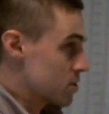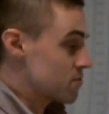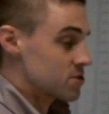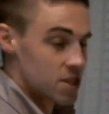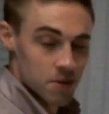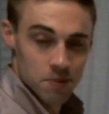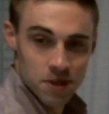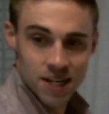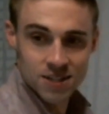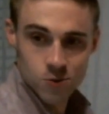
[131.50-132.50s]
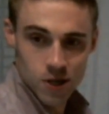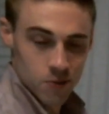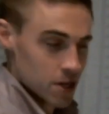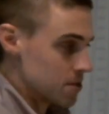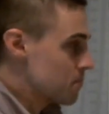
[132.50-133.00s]
for some of the planets quite
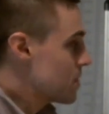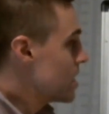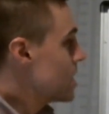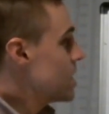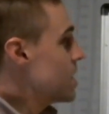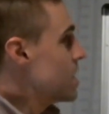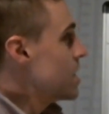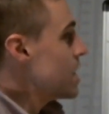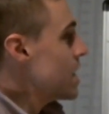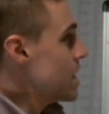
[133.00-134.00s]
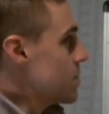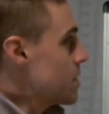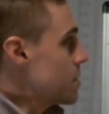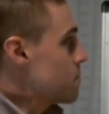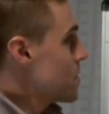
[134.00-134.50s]
well. Anyway,